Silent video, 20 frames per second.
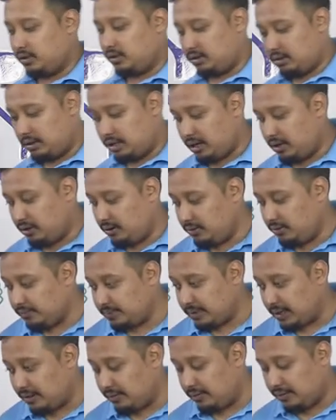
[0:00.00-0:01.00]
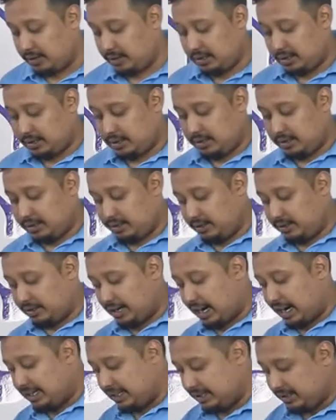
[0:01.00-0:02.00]
Now our
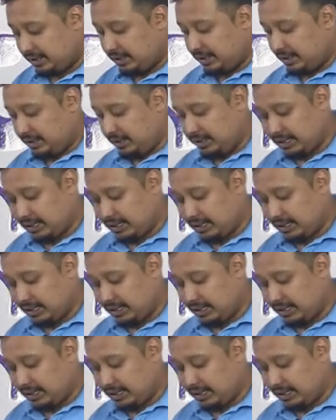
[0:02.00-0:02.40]
dried is done,